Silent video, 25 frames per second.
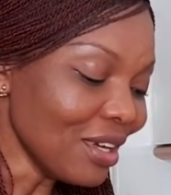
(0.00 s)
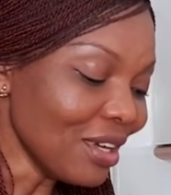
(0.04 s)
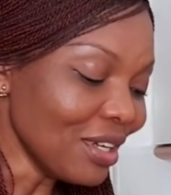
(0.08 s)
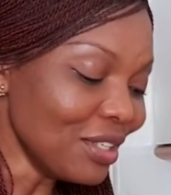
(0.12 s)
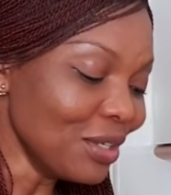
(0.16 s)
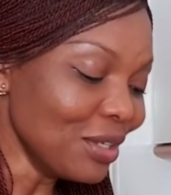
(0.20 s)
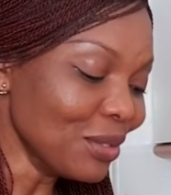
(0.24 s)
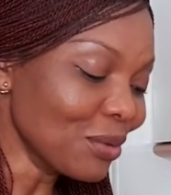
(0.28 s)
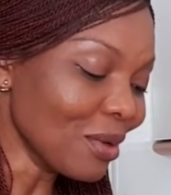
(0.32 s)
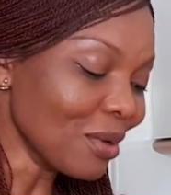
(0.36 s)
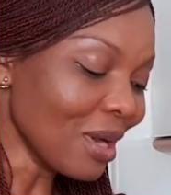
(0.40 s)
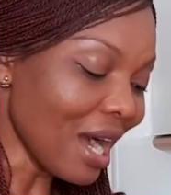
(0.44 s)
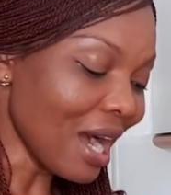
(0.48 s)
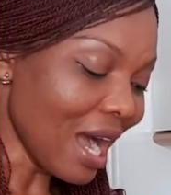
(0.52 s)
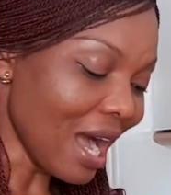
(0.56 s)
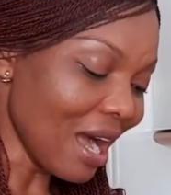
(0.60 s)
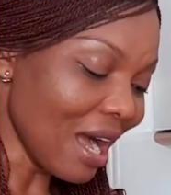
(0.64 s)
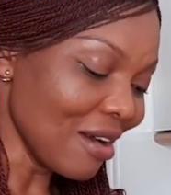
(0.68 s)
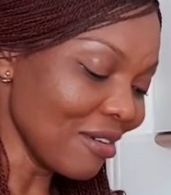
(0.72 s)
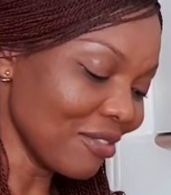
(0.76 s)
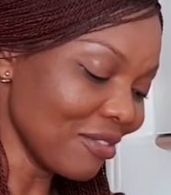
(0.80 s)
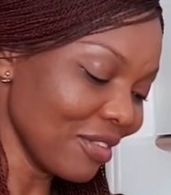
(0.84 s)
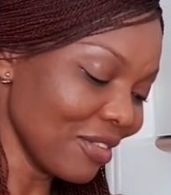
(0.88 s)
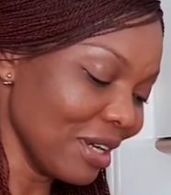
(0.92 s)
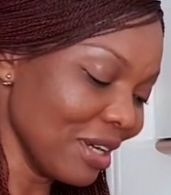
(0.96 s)
you
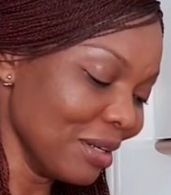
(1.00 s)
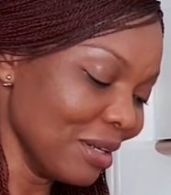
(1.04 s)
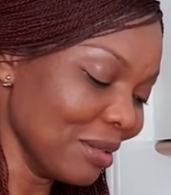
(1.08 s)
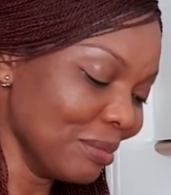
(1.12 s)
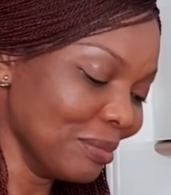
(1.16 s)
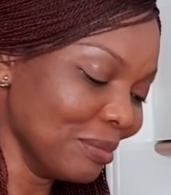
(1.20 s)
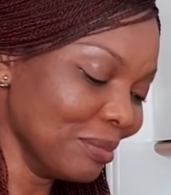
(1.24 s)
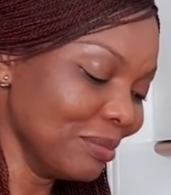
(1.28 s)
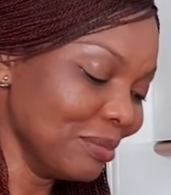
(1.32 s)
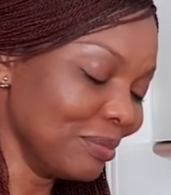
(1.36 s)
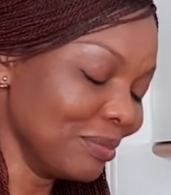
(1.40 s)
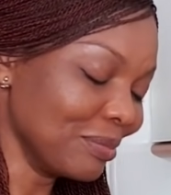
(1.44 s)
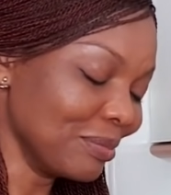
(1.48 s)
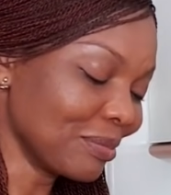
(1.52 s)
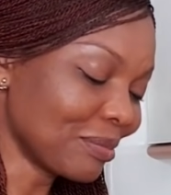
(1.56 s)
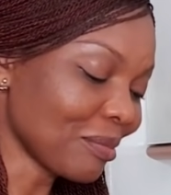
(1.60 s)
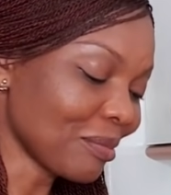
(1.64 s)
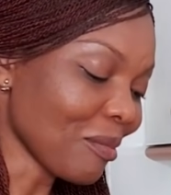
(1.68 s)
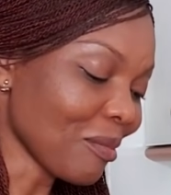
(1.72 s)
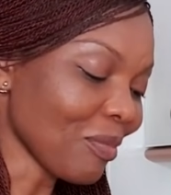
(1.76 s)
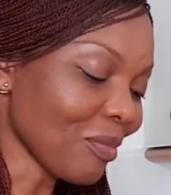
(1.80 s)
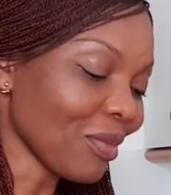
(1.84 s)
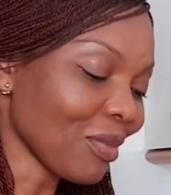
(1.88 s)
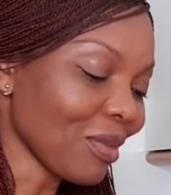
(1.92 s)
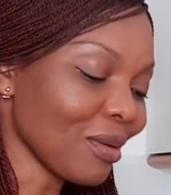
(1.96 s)
have
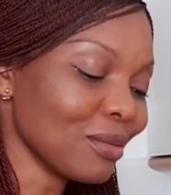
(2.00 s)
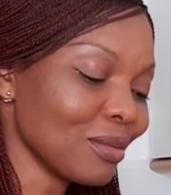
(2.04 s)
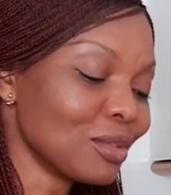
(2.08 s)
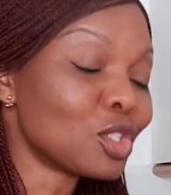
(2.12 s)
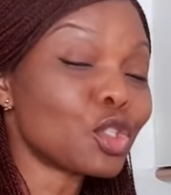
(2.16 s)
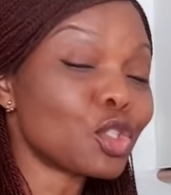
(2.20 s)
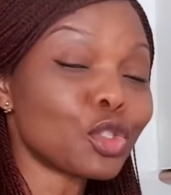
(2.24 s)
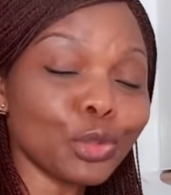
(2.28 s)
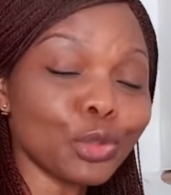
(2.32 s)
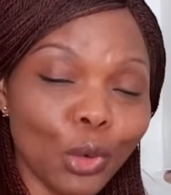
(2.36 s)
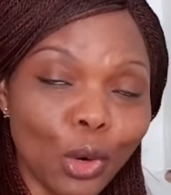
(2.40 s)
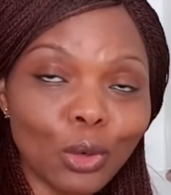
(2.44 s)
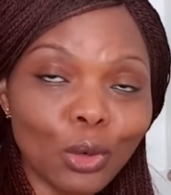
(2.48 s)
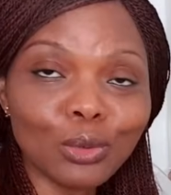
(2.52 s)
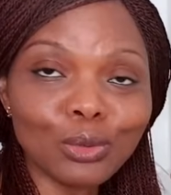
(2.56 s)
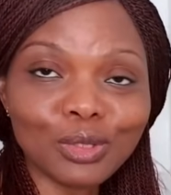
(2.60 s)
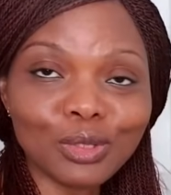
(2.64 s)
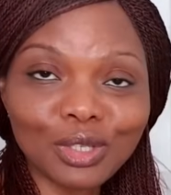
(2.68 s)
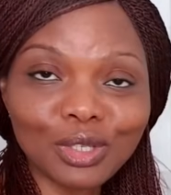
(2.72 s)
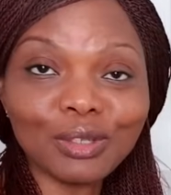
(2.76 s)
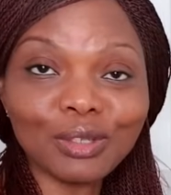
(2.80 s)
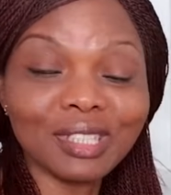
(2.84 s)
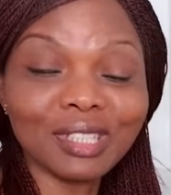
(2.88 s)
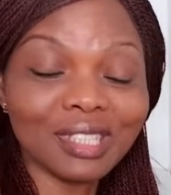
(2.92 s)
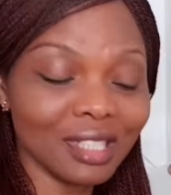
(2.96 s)

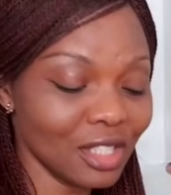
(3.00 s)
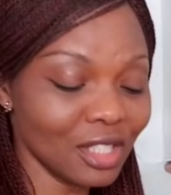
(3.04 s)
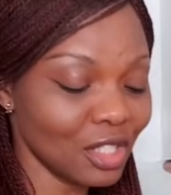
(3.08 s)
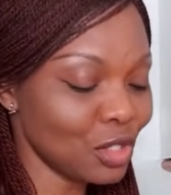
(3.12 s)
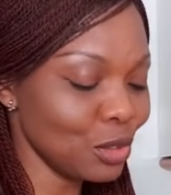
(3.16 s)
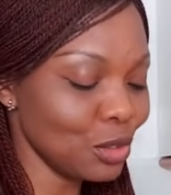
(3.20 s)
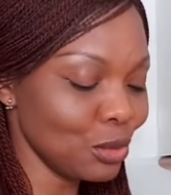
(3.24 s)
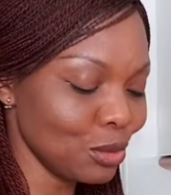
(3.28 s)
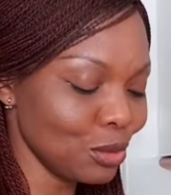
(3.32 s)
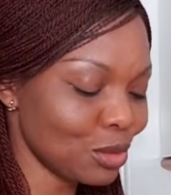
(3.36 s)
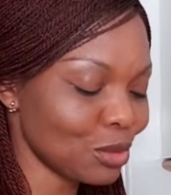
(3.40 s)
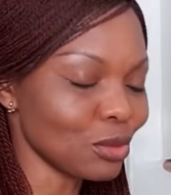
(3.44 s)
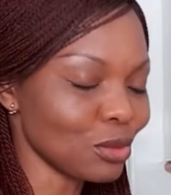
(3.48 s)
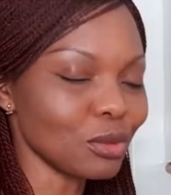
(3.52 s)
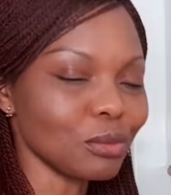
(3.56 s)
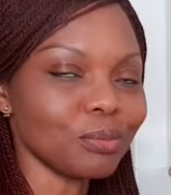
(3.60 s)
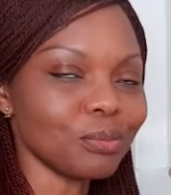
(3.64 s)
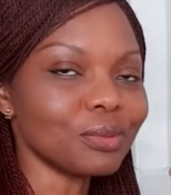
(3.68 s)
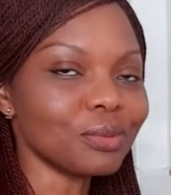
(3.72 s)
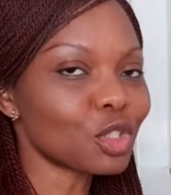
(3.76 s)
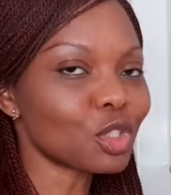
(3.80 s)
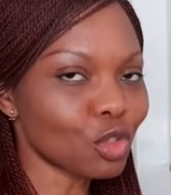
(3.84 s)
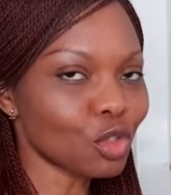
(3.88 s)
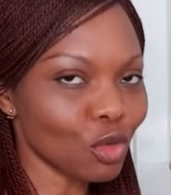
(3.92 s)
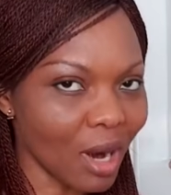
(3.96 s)
trolls on this
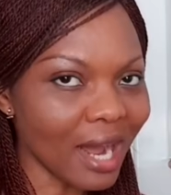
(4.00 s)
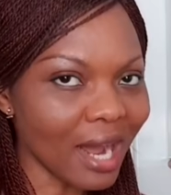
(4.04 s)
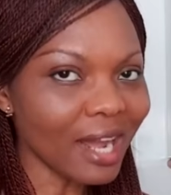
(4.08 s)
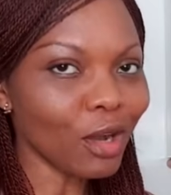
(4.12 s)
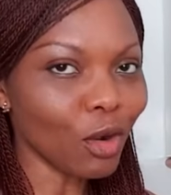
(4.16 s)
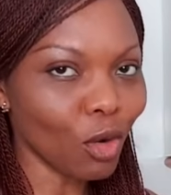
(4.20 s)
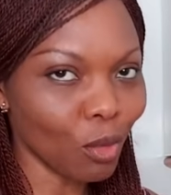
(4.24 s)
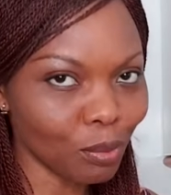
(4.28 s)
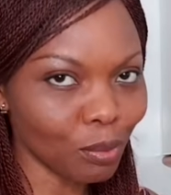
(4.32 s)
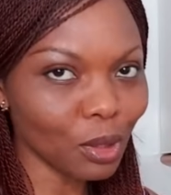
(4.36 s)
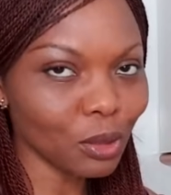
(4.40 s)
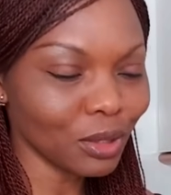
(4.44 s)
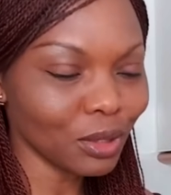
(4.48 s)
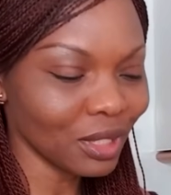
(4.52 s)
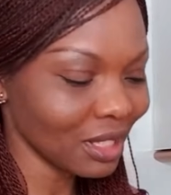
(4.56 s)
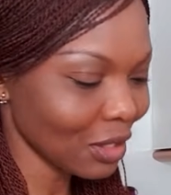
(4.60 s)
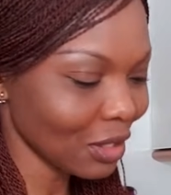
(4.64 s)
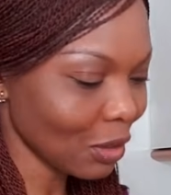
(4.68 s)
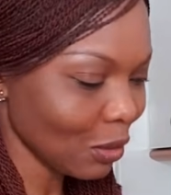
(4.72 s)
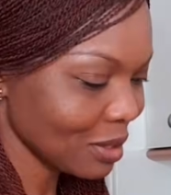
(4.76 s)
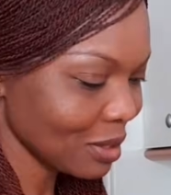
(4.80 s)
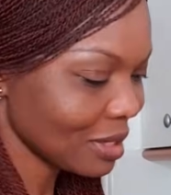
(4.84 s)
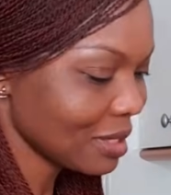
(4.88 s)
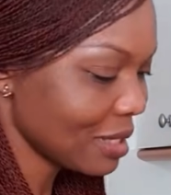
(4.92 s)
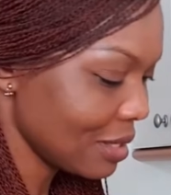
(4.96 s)
YouTube, try
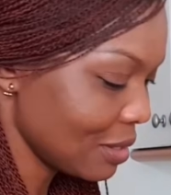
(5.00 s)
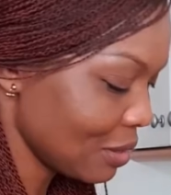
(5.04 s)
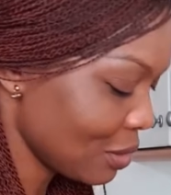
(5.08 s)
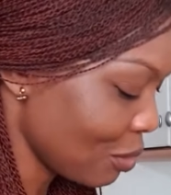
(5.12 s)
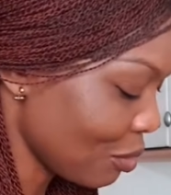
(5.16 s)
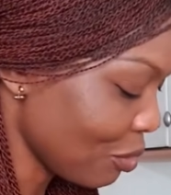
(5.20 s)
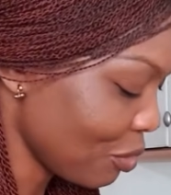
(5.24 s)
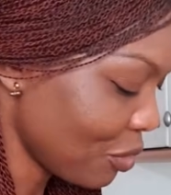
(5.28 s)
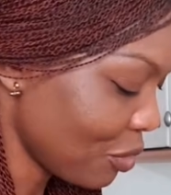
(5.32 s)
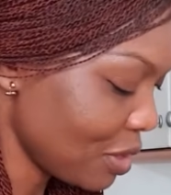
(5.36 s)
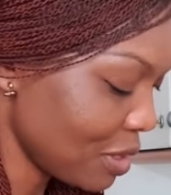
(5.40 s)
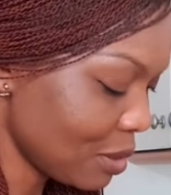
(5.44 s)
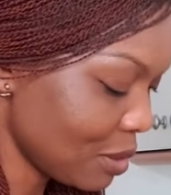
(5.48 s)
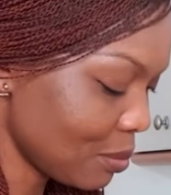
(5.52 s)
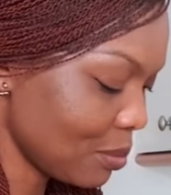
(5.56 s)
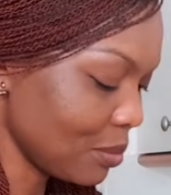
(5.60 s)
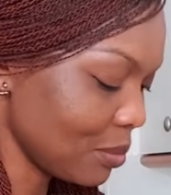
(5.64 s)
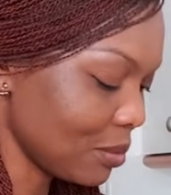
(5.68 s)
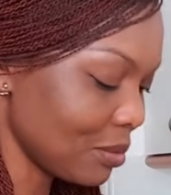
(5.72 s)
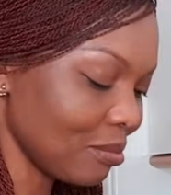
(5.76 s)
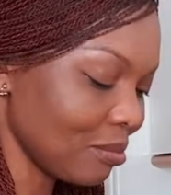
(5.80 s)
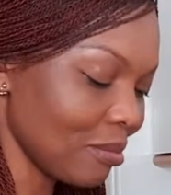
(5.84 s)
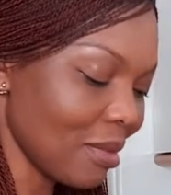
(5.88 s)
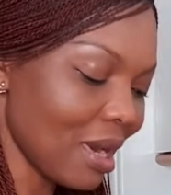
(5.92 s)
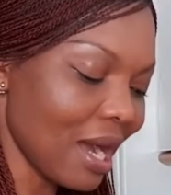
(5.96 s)
uploading content on
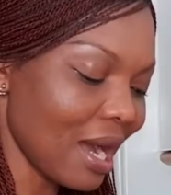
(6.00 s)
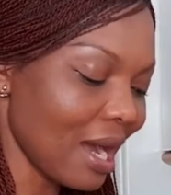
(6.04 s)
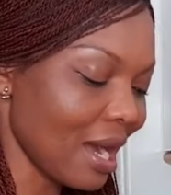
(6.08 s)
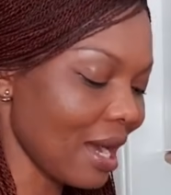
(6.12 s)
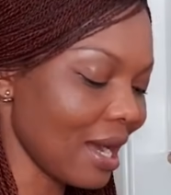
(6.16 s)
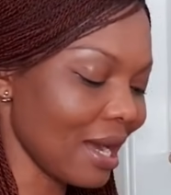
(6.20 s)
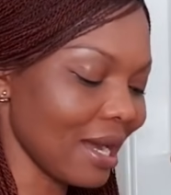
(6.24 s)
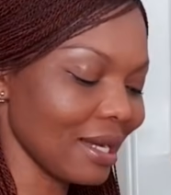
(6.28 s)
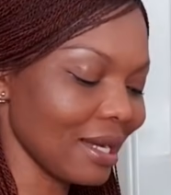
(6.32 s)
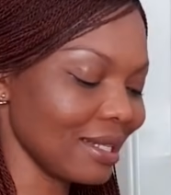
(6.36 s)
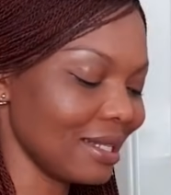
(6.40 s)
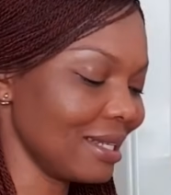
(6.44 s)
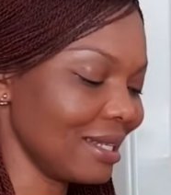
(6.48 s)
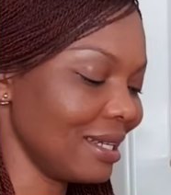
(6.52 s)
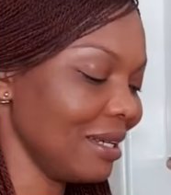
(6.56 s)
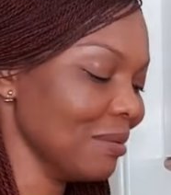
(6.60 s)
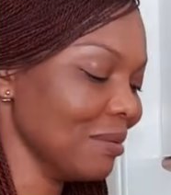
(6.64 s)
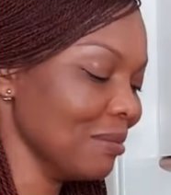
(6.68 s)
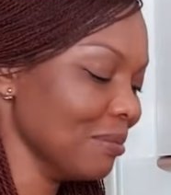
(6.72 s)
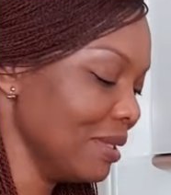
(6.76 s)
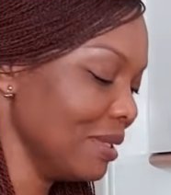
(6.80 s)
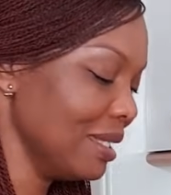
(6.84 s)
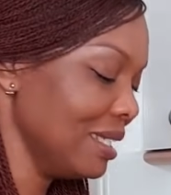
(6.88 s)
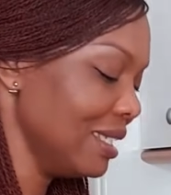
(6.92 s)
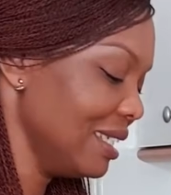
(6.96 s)
Facebook.
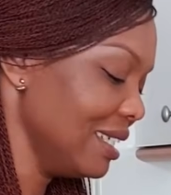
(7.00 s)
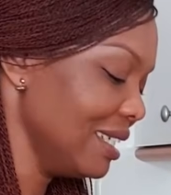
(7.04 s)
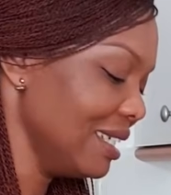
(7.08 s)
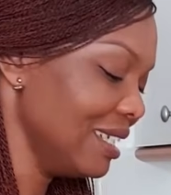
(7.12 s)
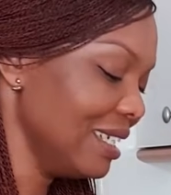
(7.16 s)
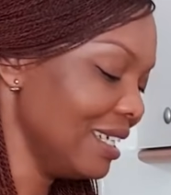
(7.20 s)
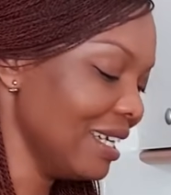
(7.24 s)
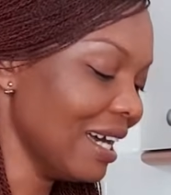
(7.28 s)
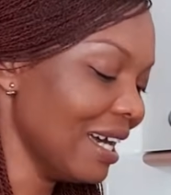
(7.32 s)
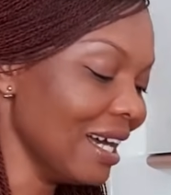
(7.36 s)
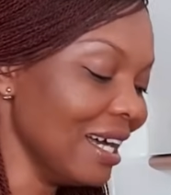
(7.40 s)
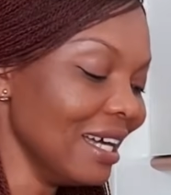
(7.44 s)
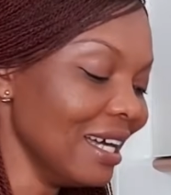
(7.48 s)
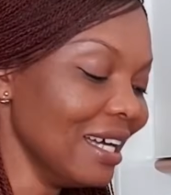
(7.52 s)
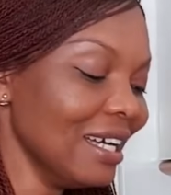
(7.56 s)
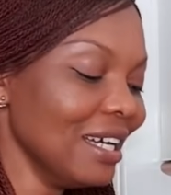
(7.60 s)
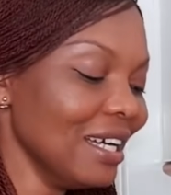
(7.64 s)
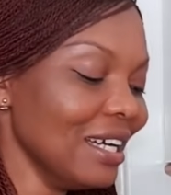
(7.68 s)
Madre mia.